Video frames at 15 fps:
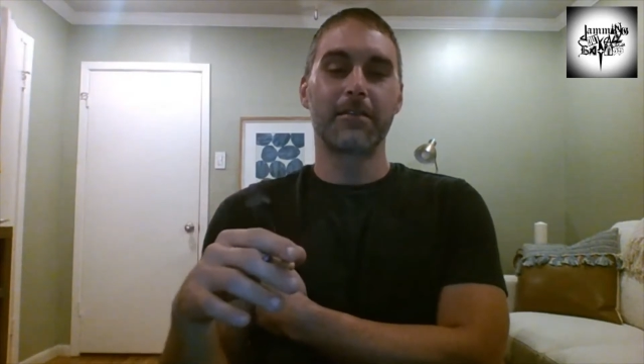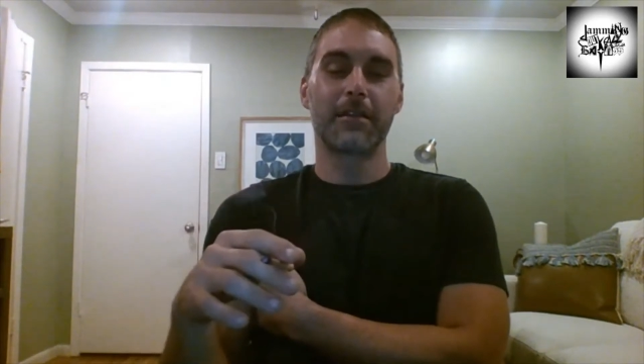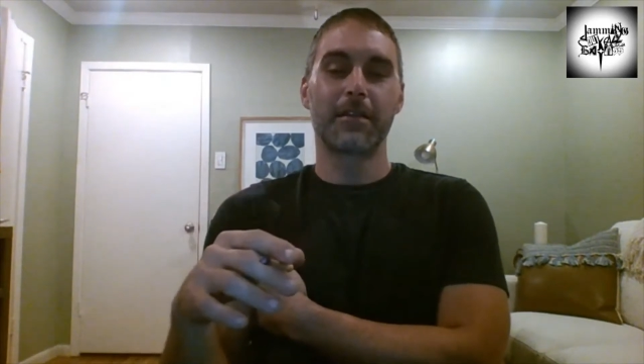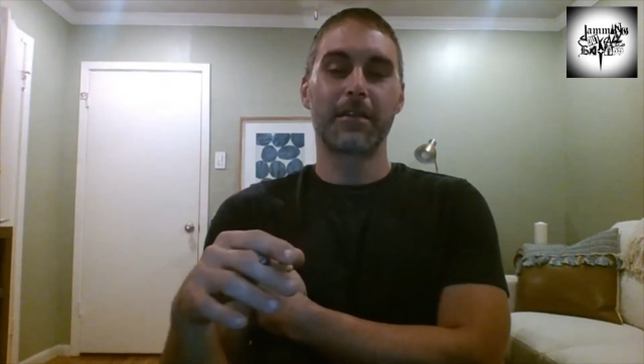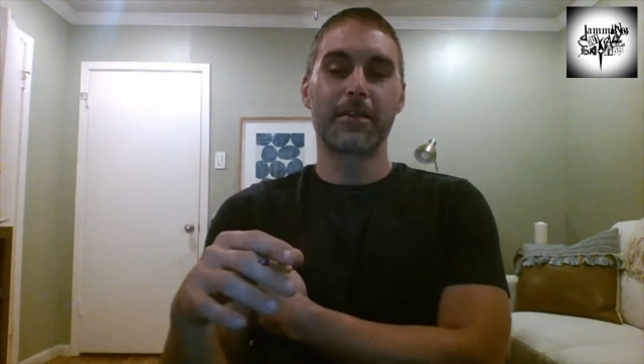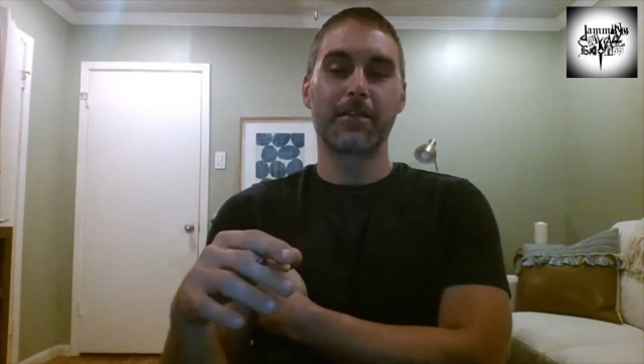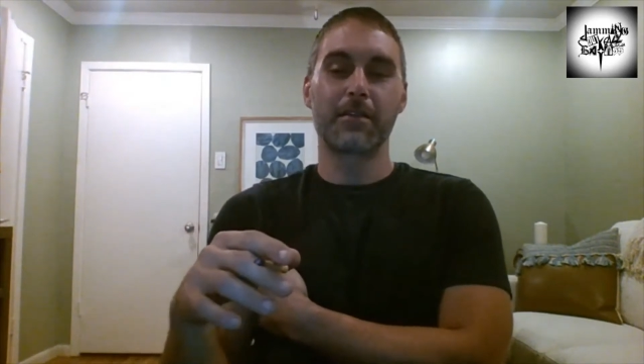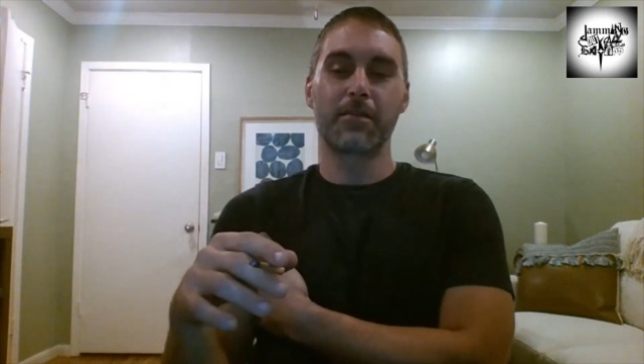
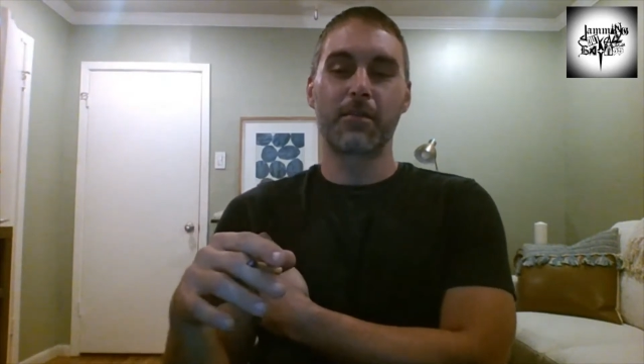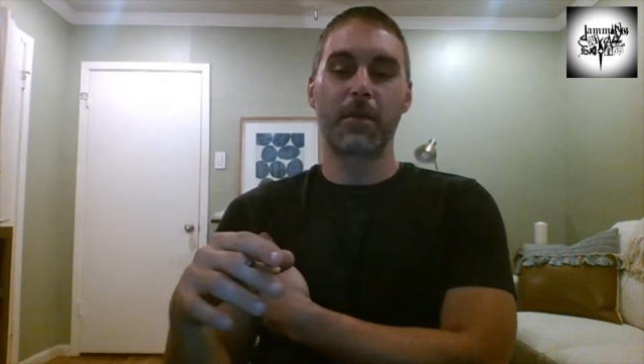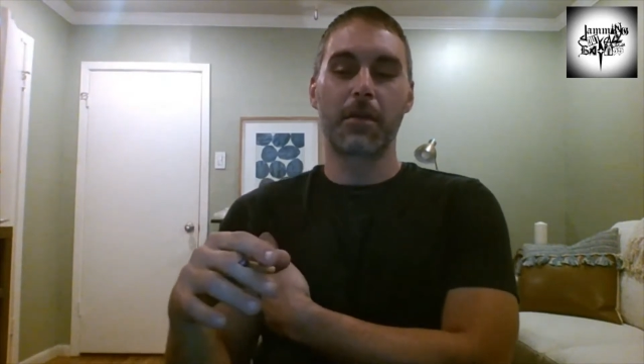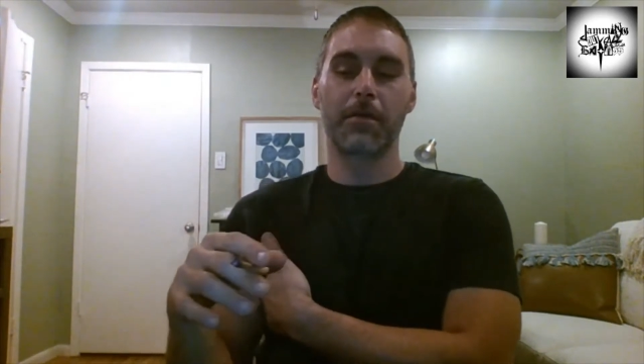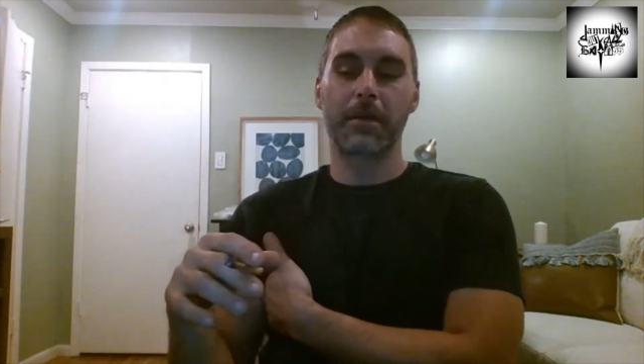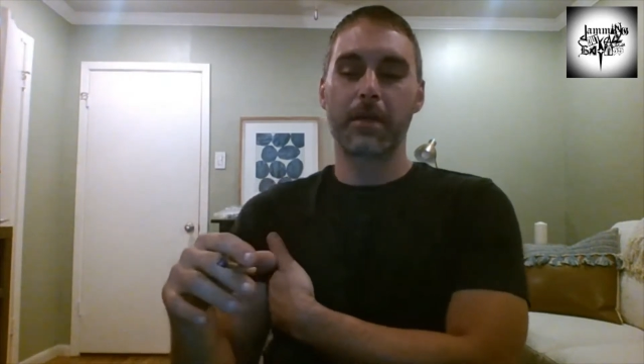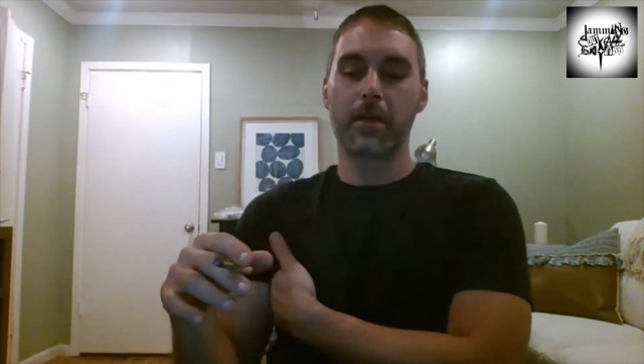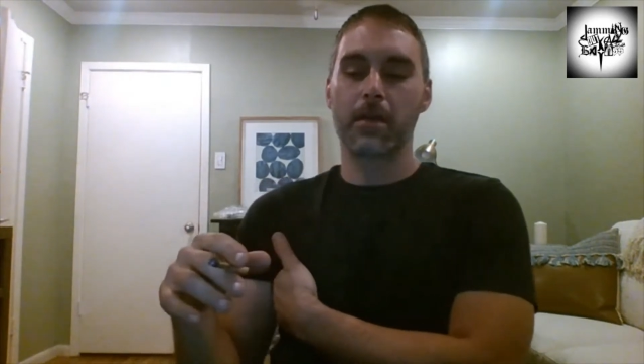And this is
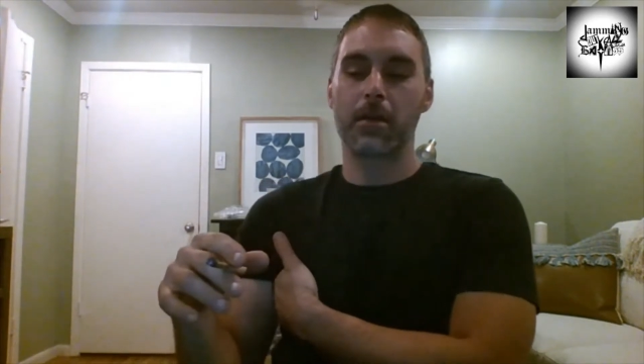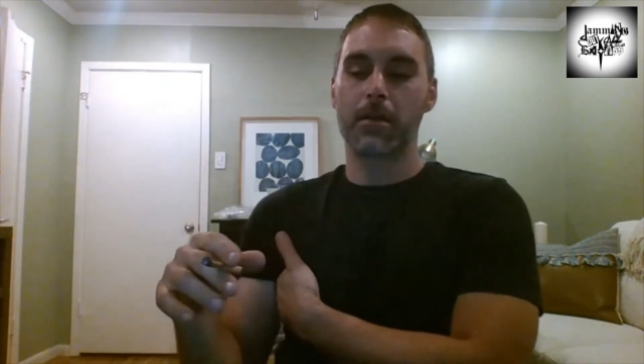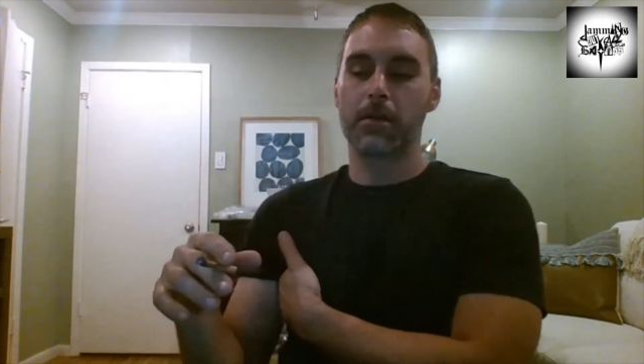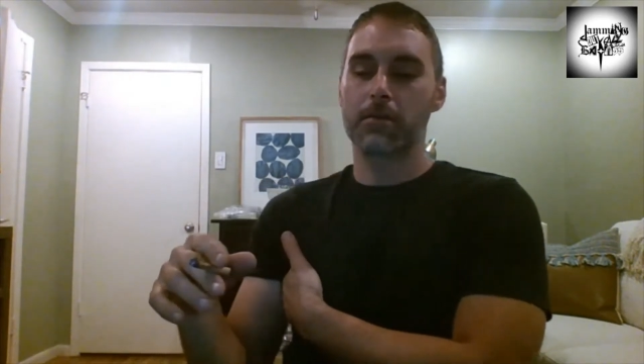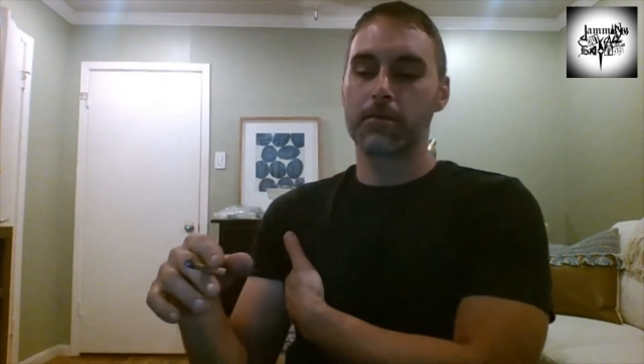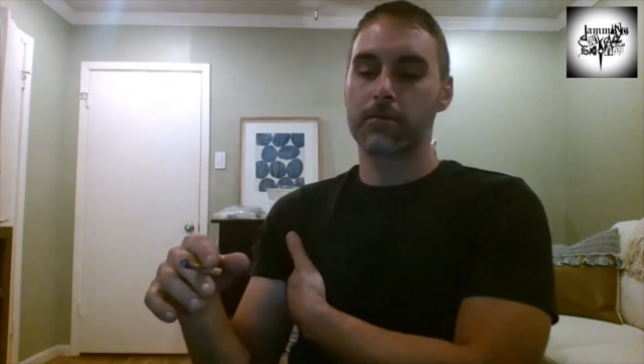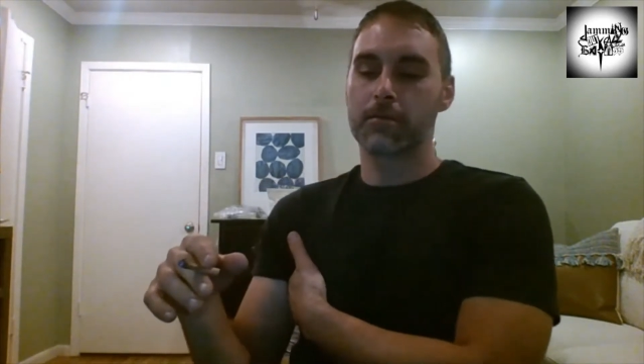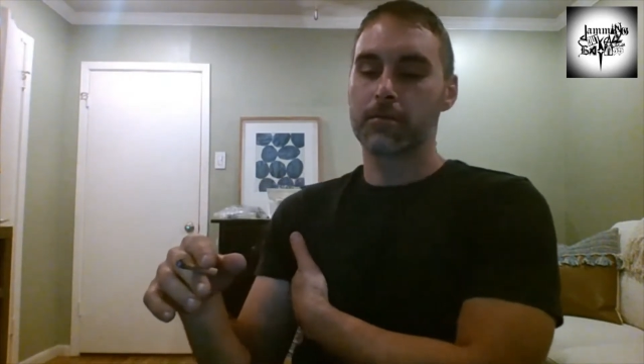probably
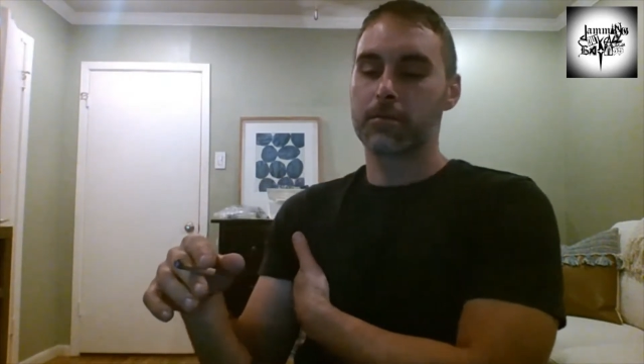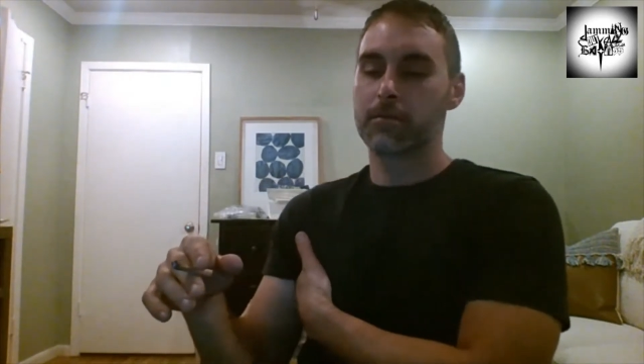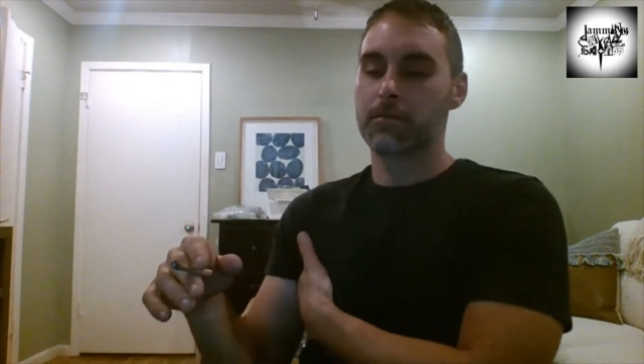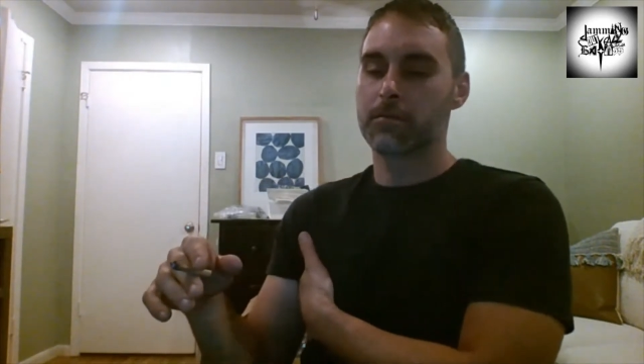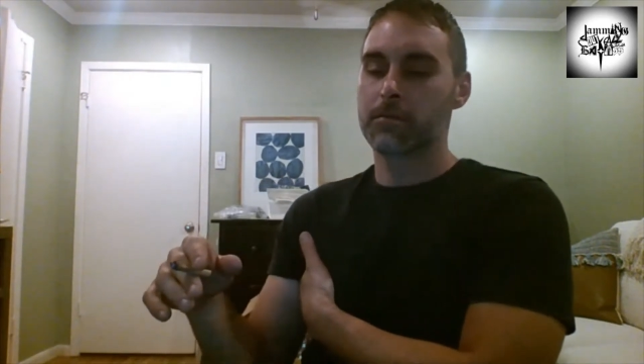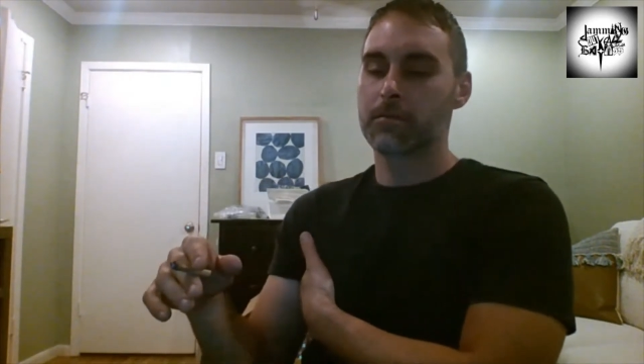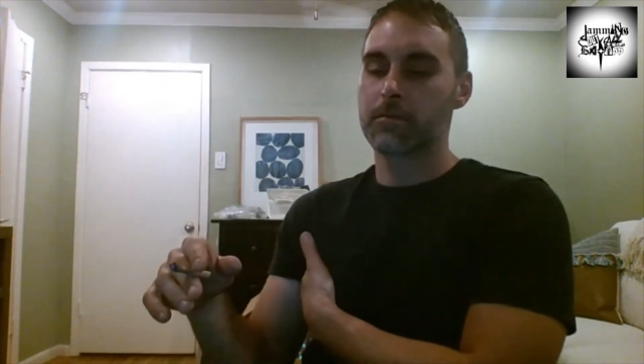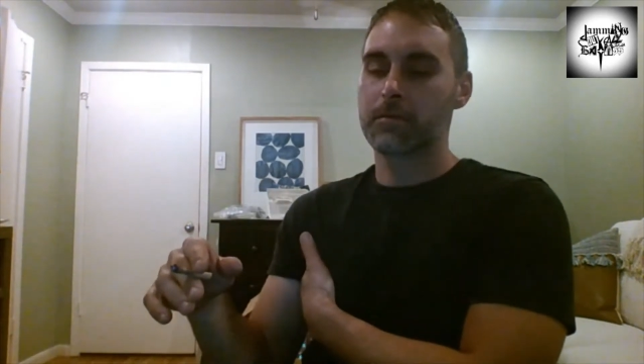
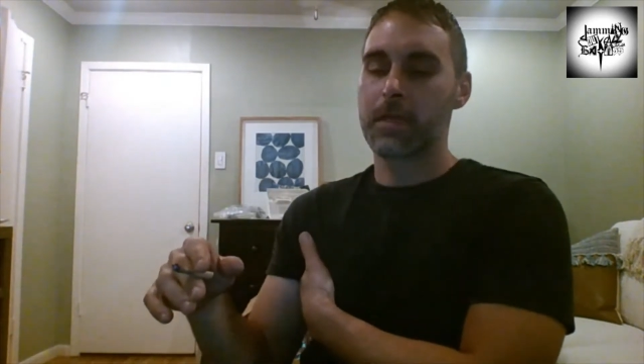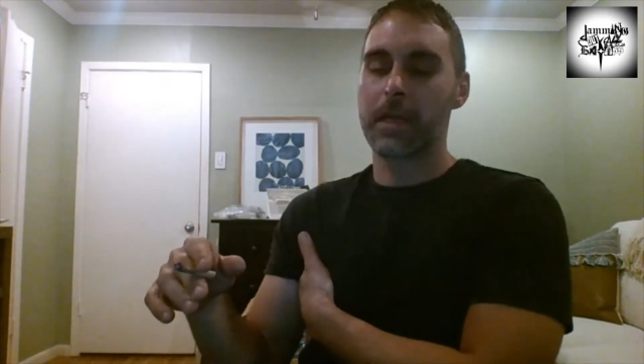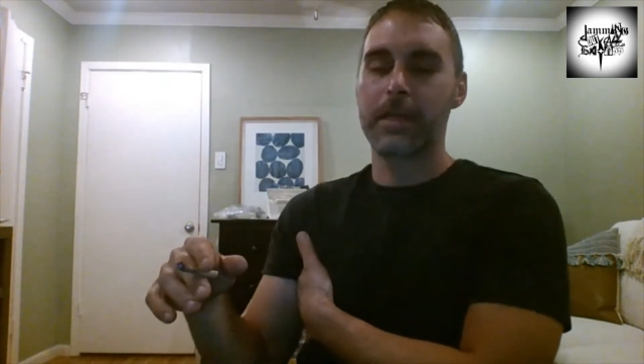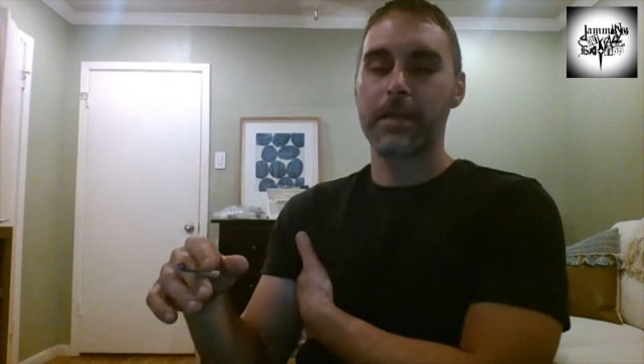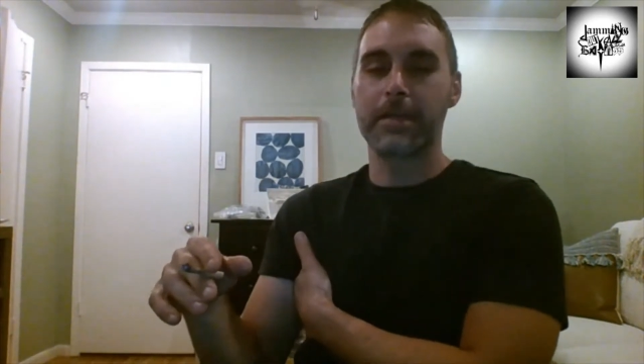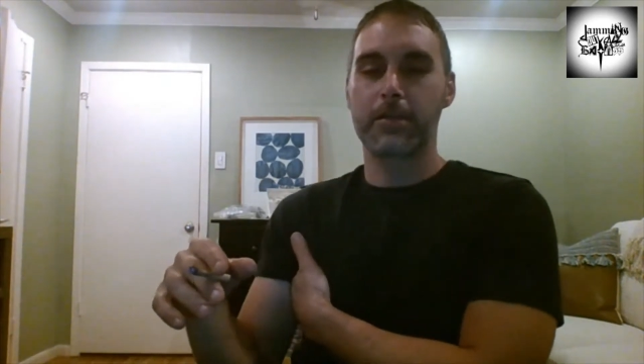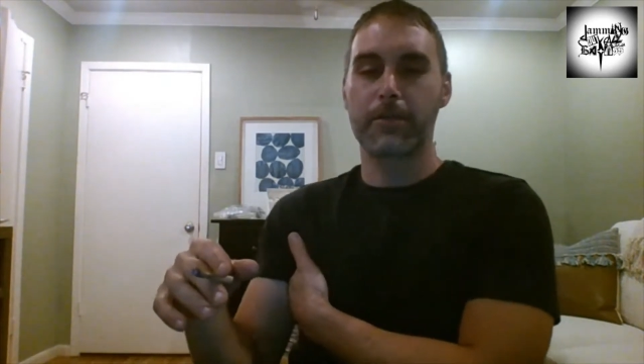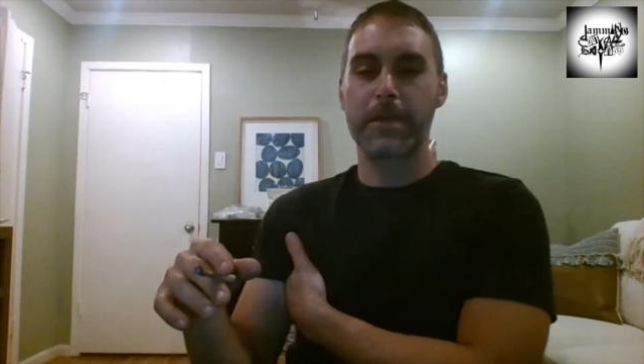
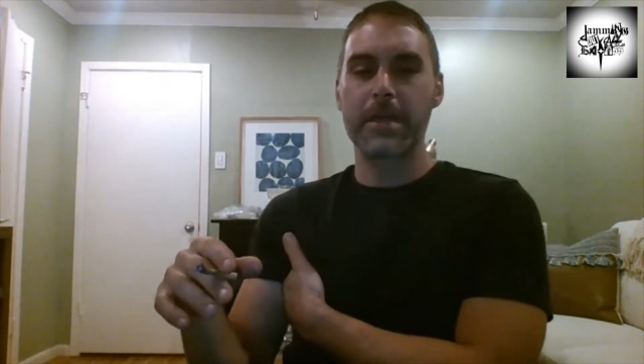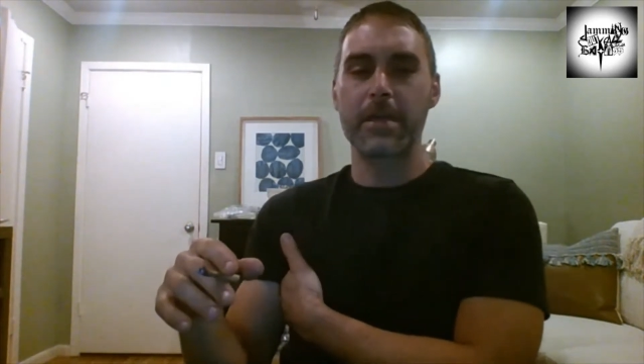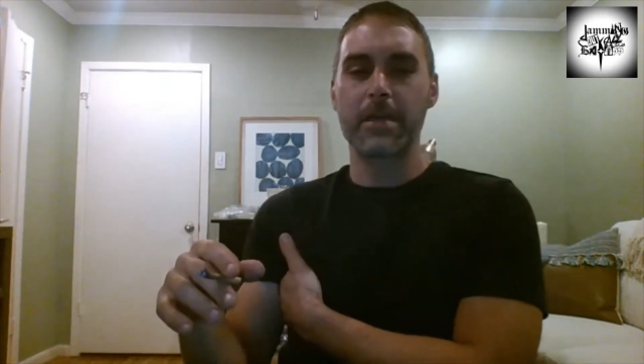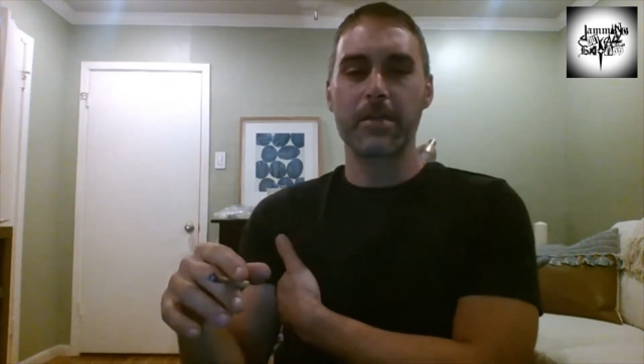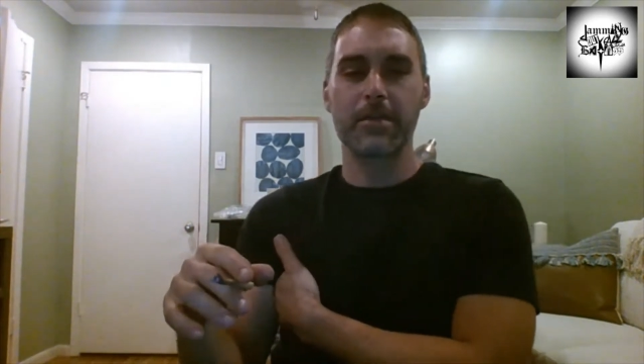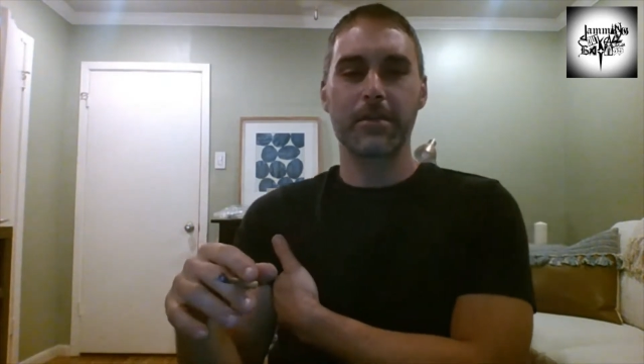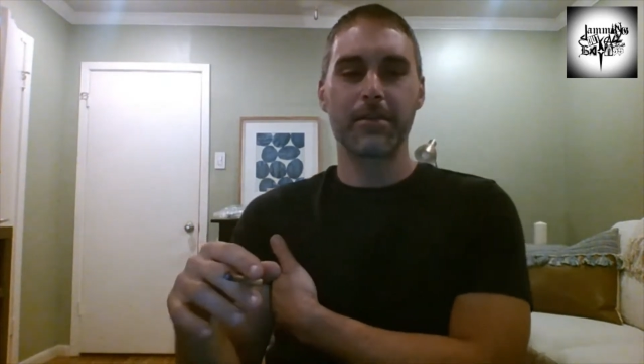93,